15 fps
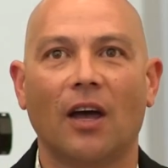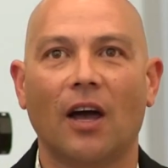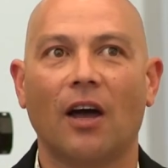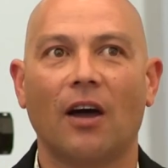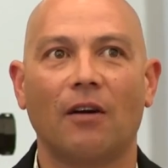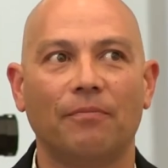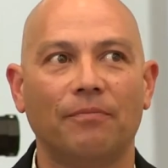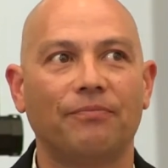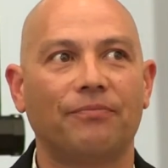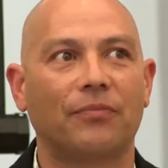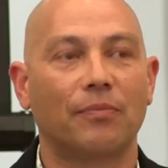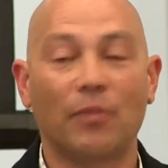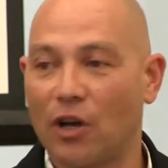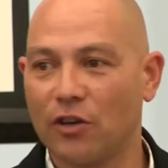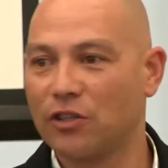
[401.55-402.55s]
Um,
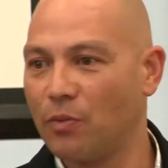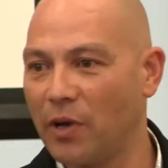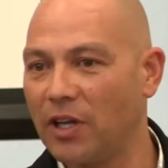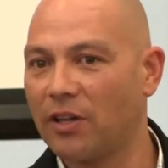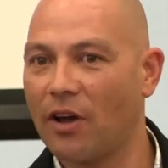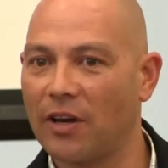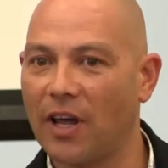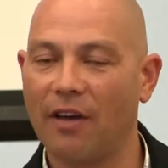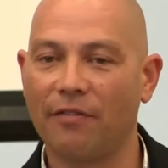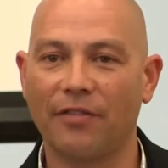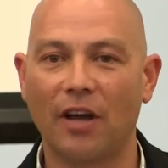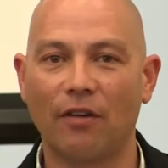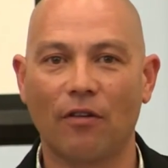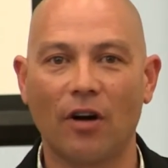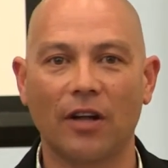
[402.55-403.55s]
because we don't have
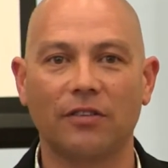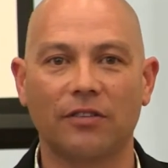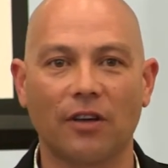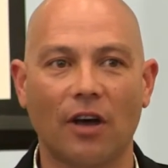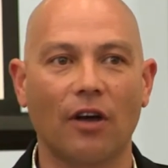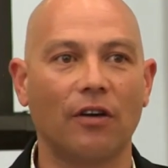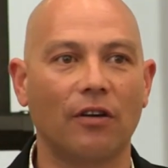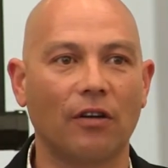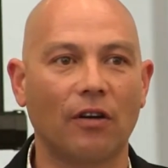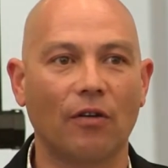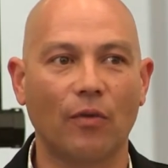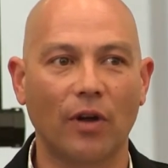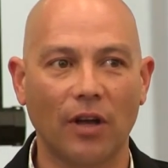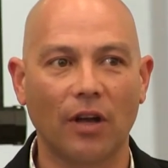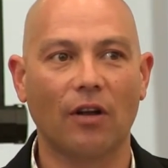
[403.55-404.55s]
that right, so
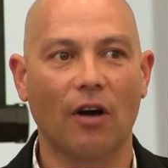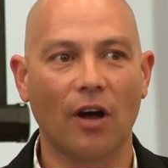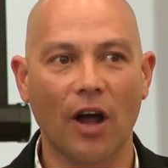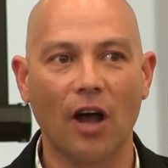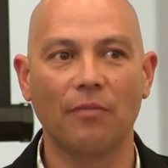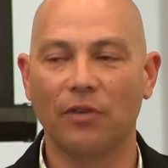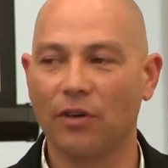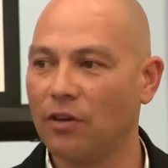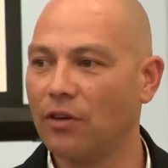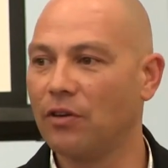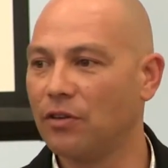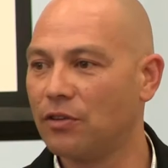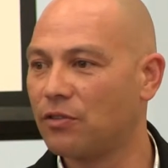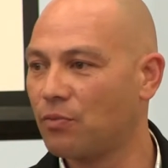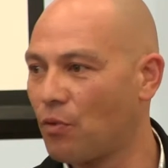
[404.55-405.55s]
we, I hope you
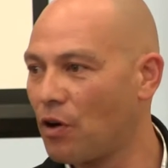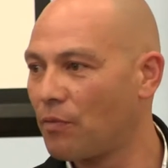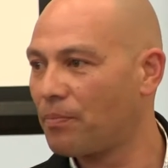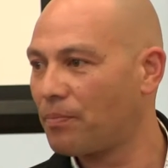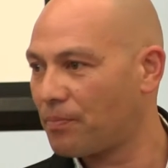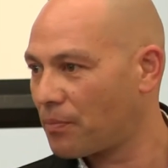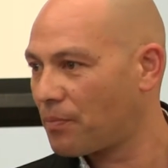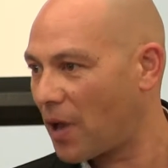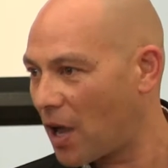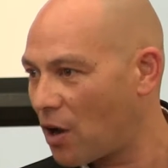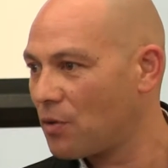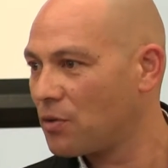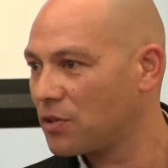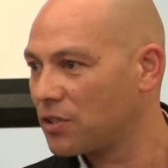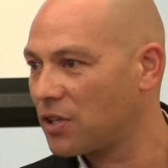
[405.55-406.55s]
use what
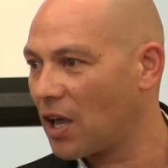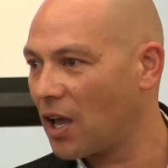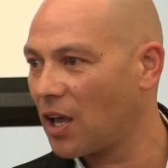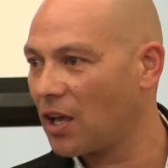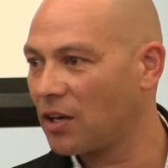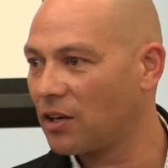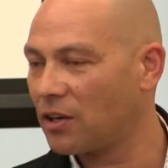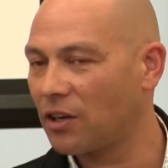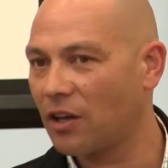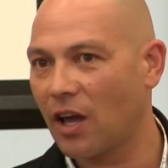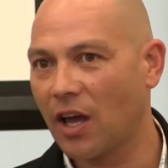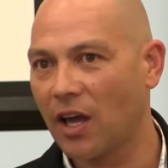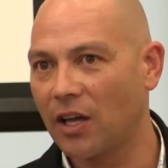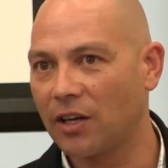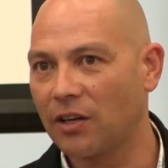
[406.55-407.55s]
powers and,
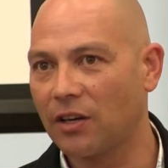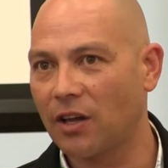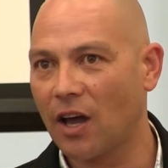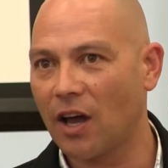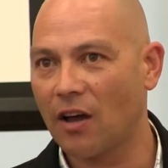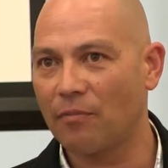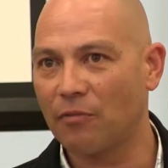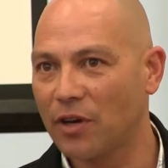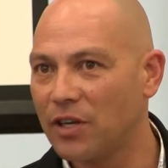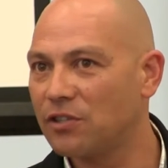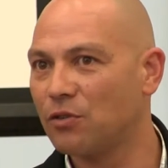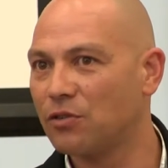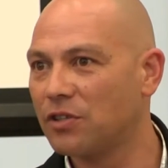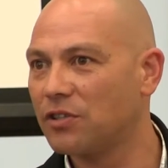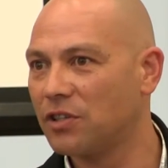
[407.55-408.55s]
and um,
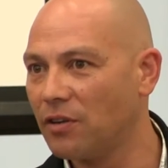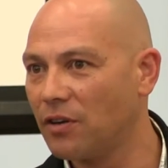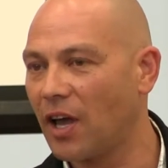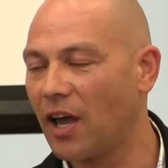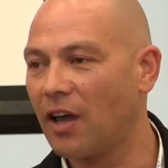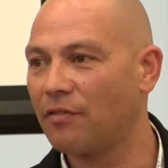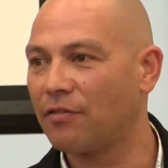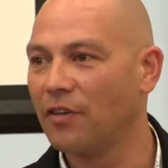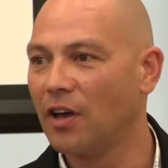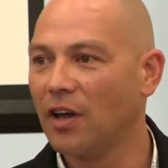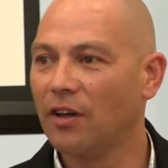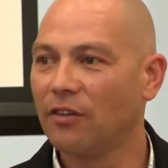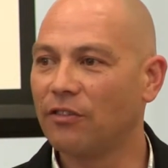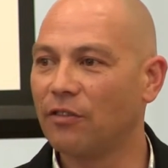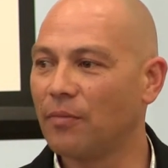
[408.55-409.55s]
resources you have
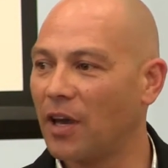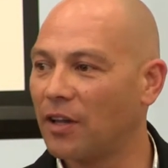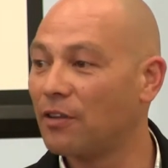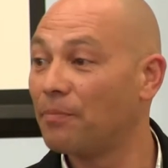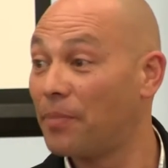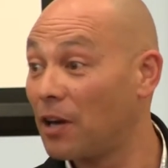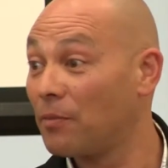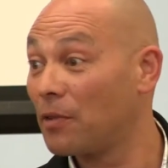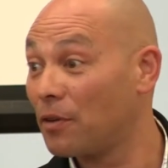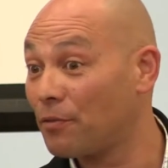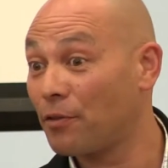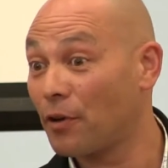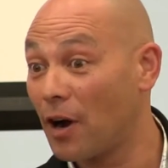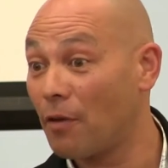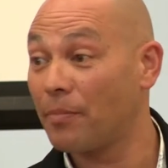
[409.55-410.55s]
to make the betterment
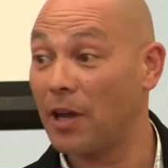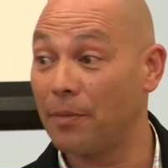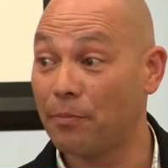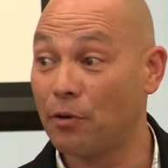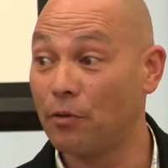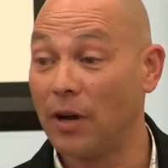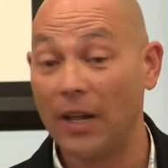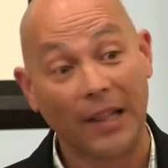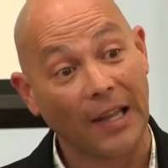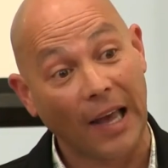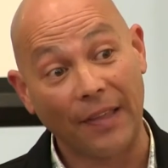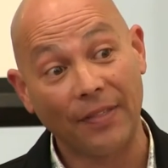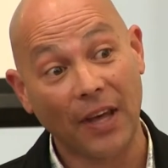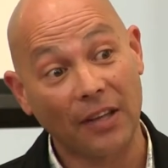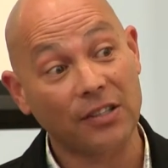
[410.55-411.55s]
for our people.
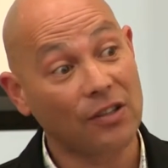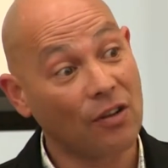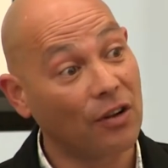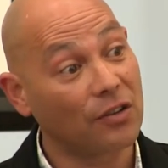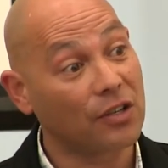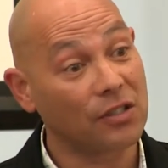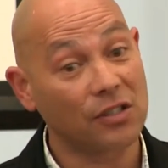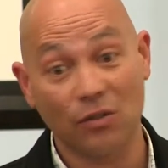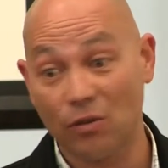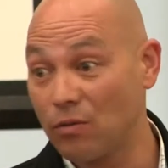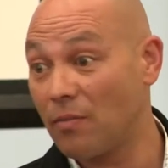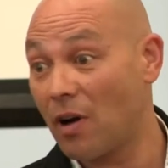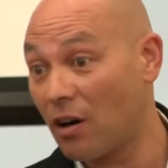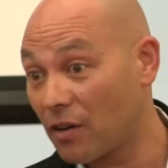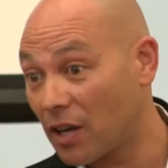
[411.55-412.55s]
And that's not just all
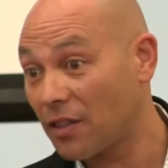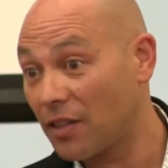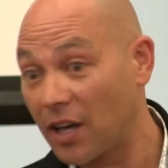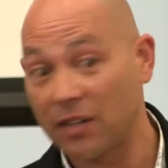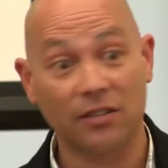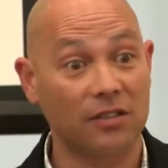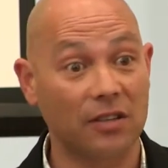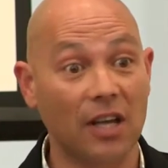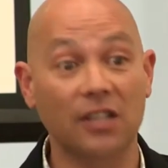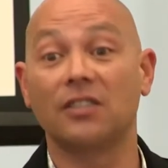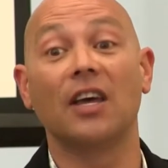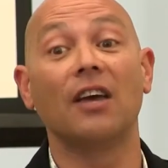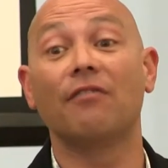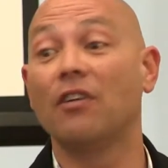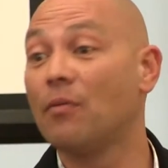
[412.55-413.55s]
Māori, that's,
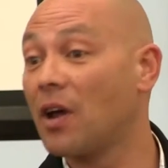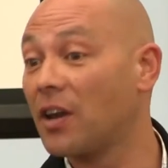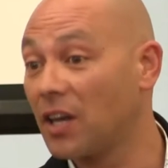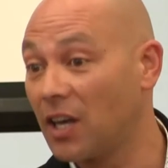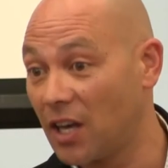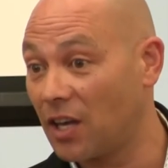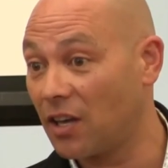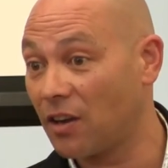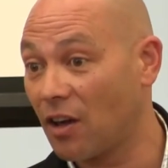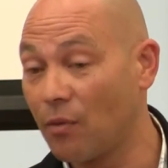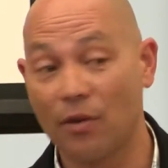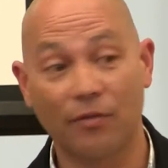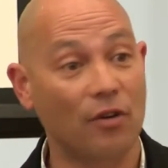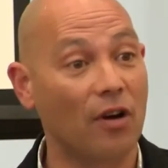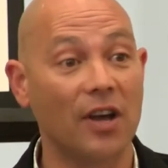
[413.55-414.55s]
that's everyone here, you know.
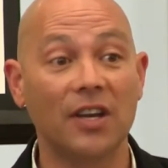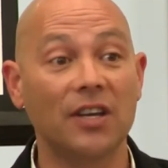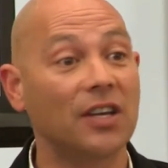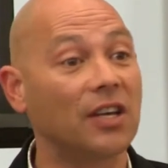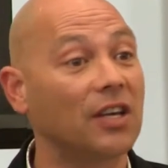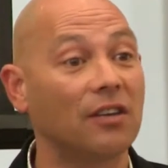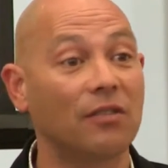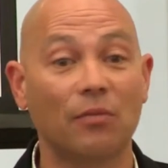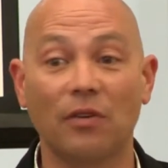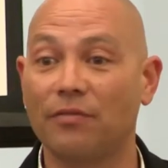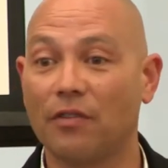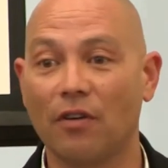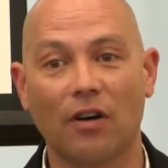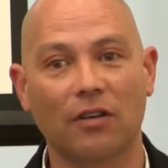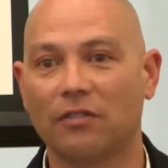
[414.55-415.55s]
We've got Indian,
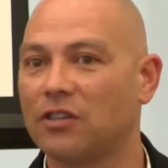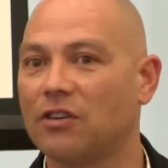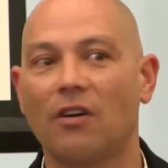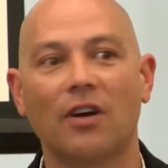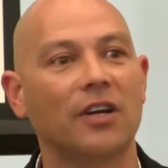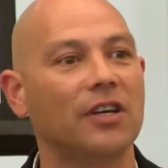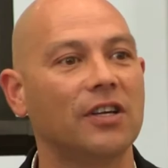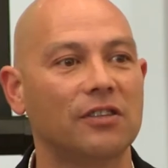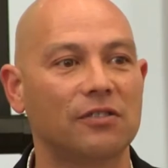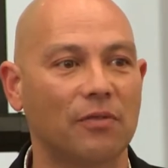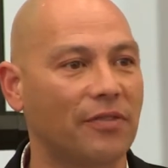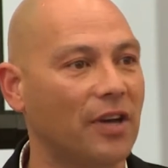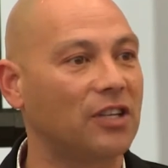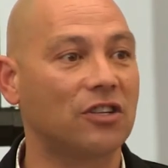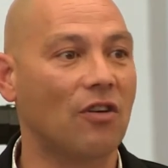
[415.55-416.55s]
we've got Chinese,
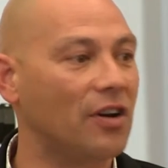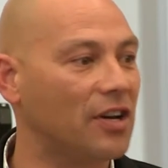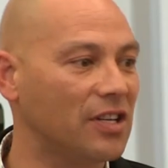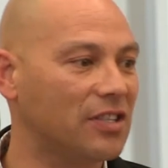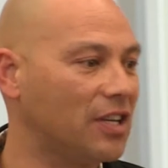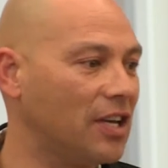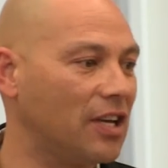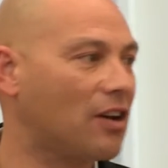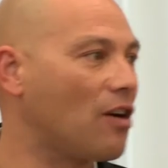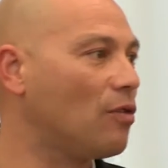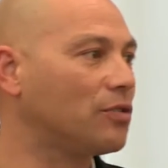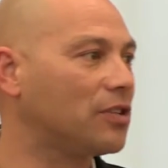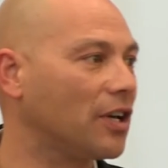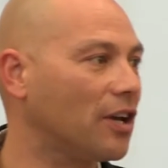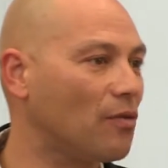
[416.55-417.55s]
we've had Chinese here
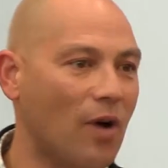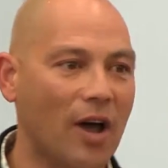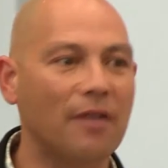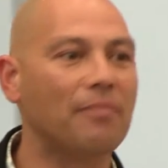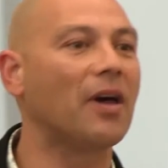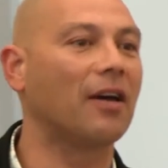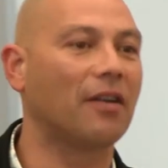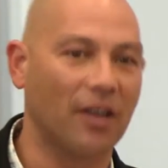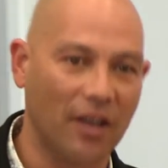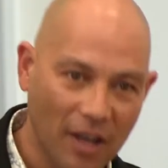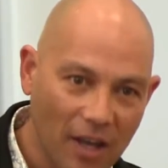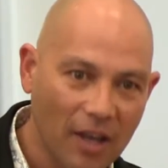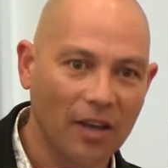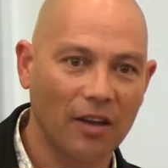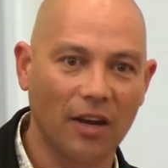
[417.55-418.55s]
gold digging way back,
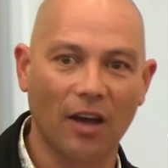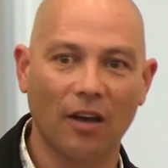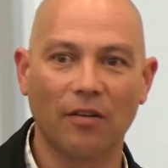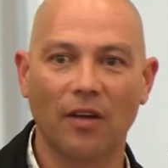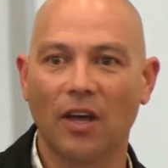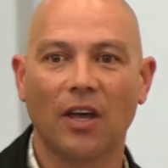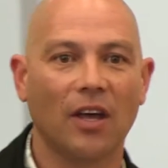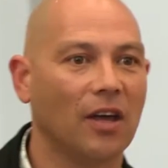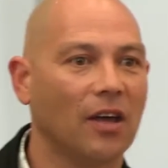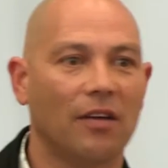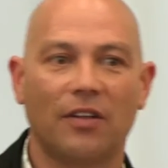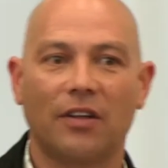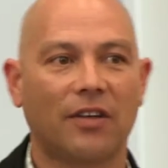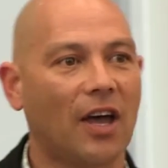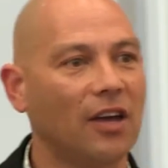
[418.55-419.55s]
you know,
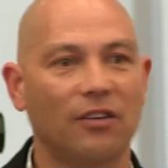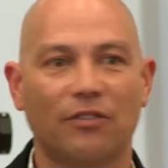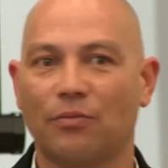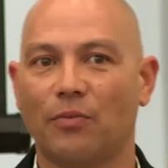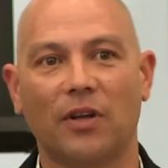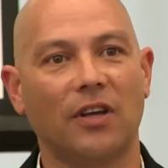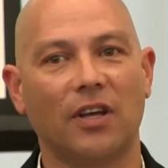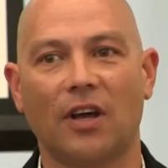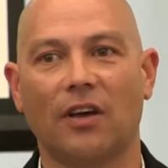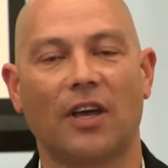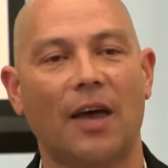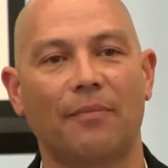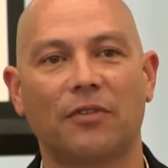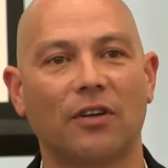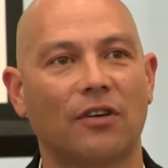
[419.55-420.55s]
the days when, you know,
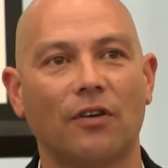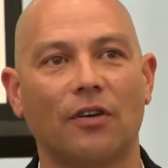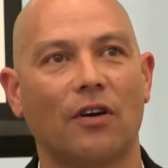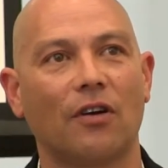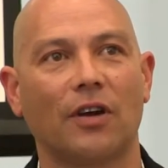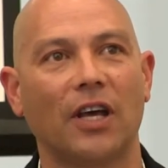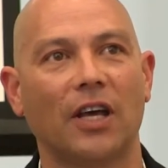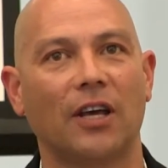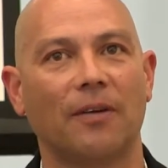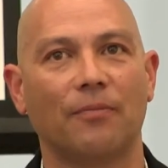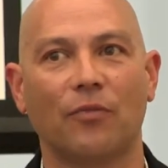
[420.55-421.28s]
Captain Cook got here.